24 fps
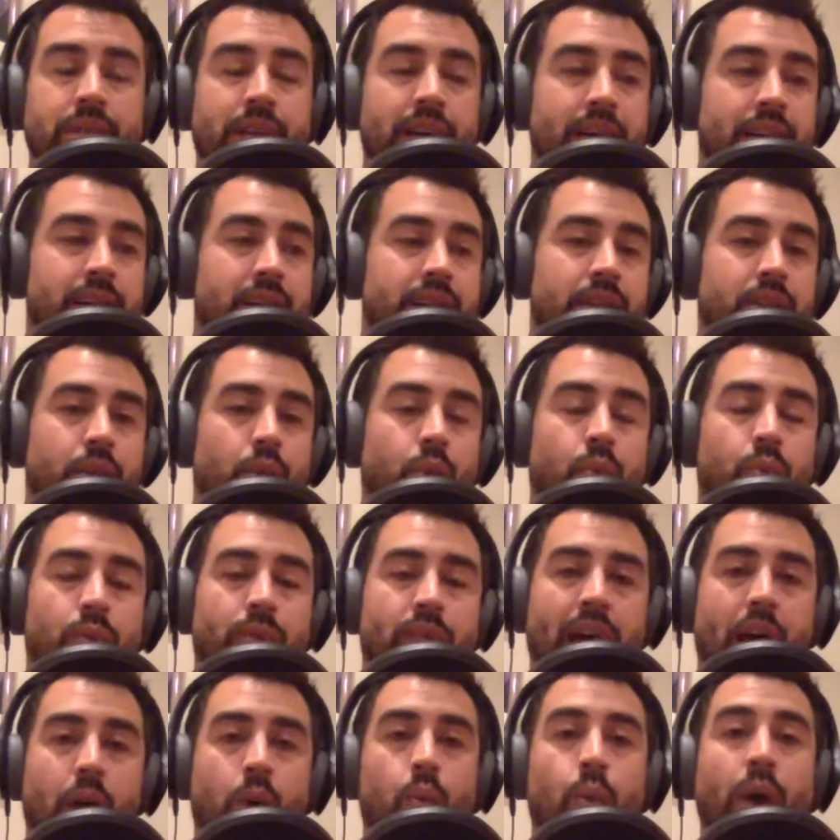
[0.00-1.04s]
and
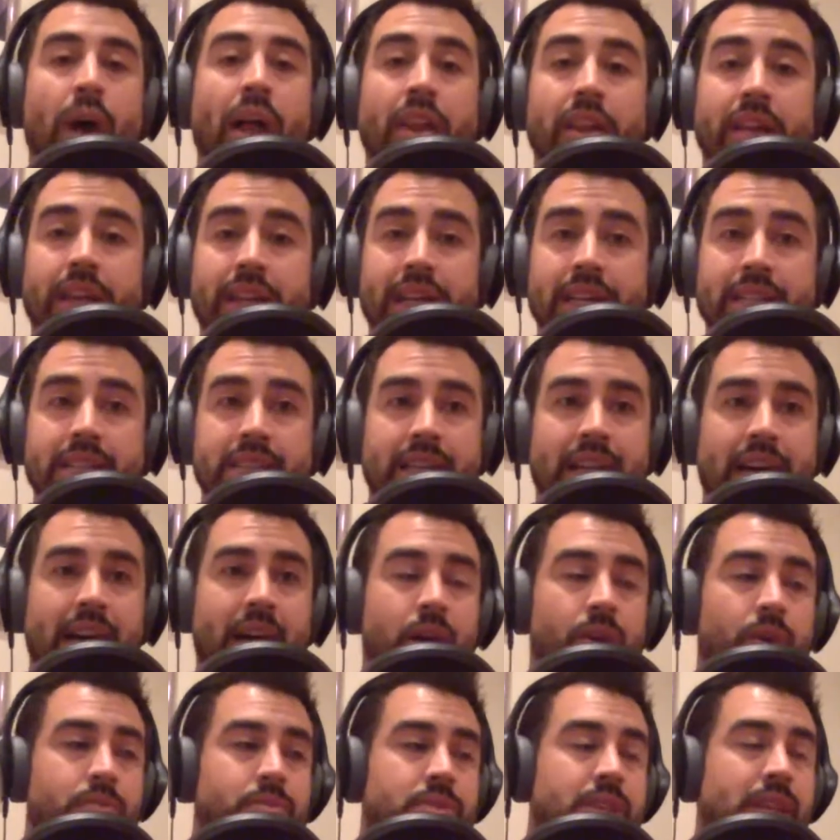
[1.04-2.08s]
how well it is and
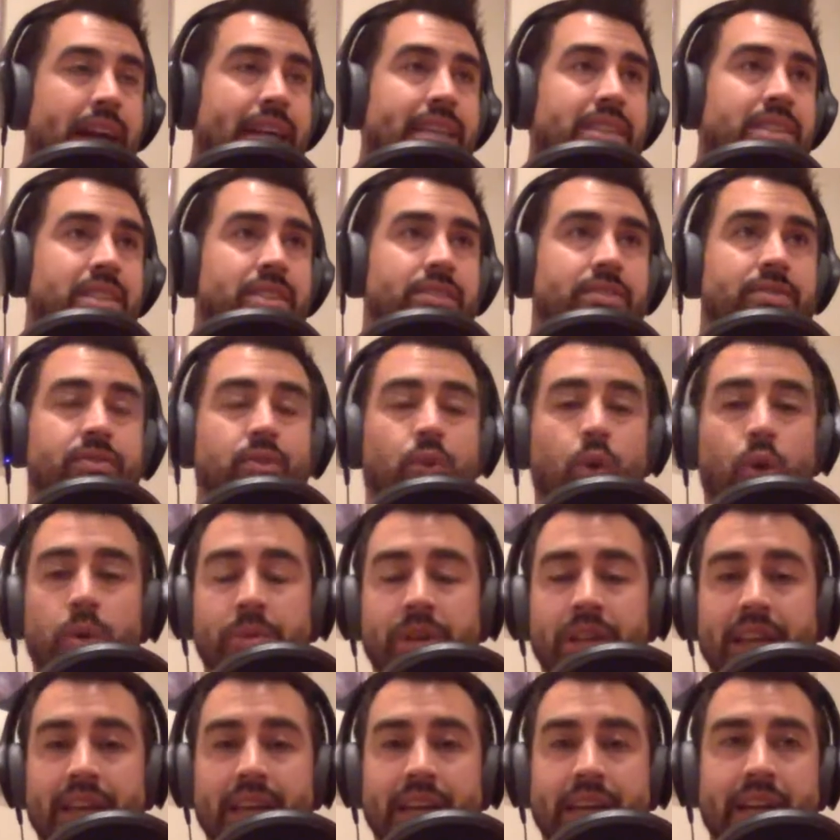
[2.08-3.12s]
how nicely
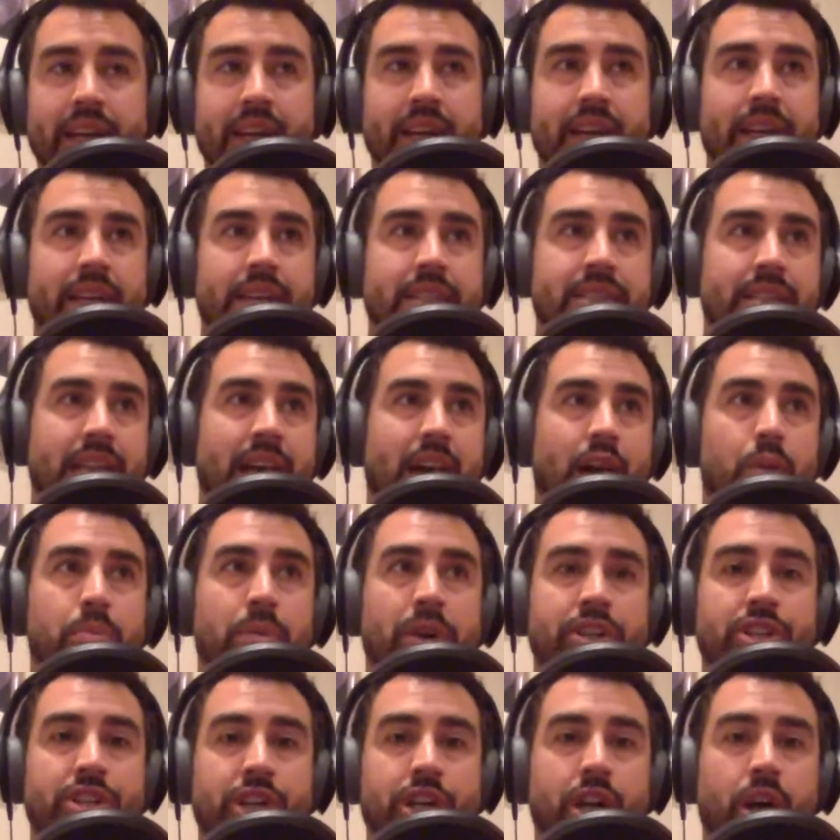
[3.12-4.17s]
formulated it is and how
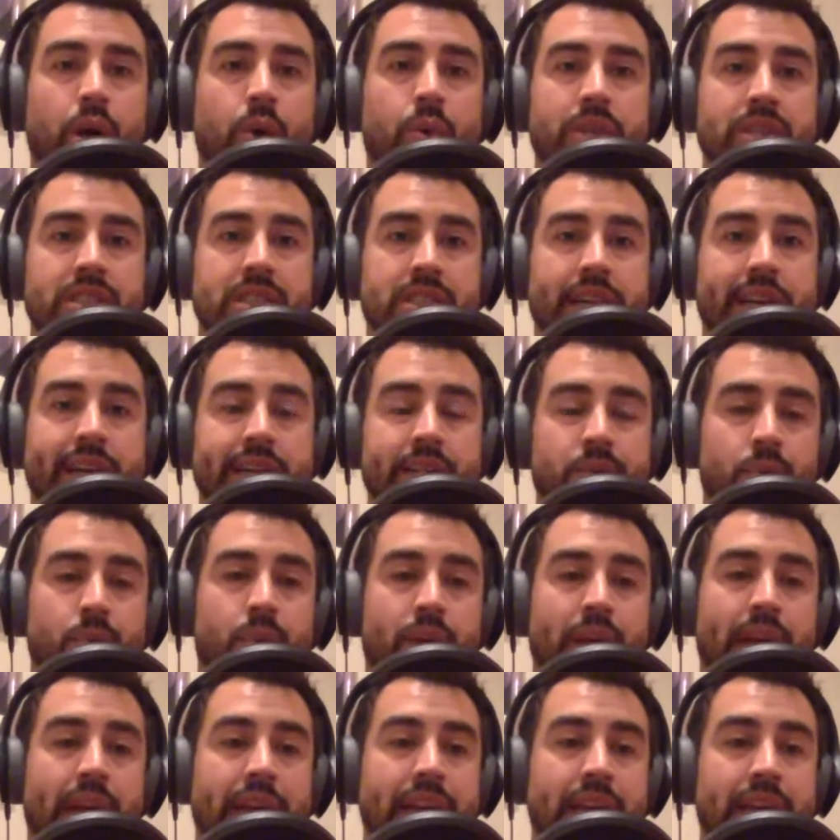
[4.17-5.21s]
much it coincides with
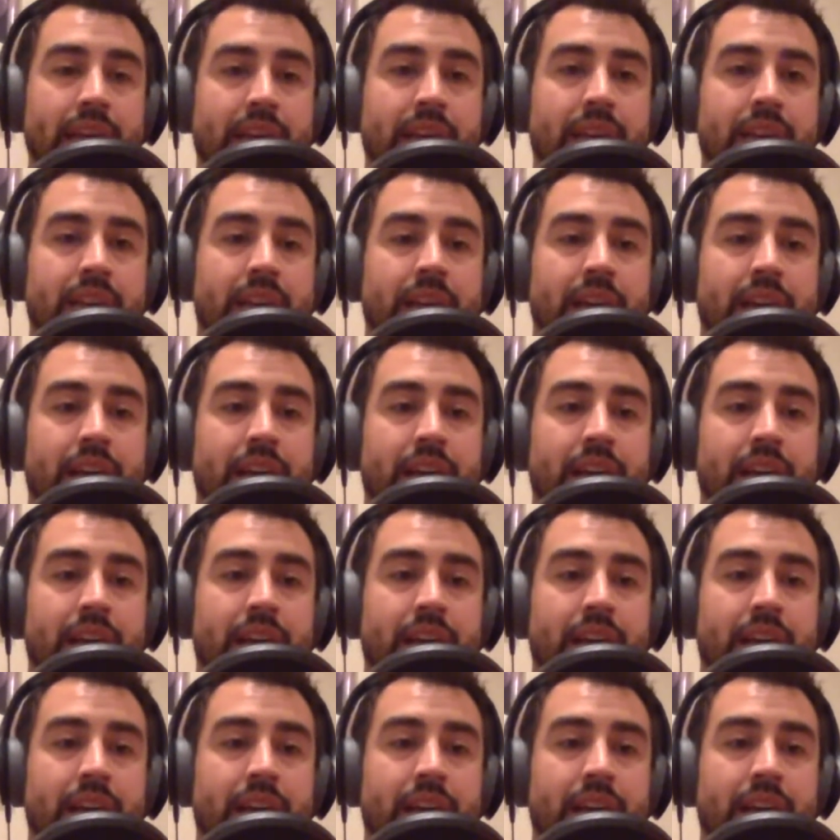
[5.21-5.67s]
what I need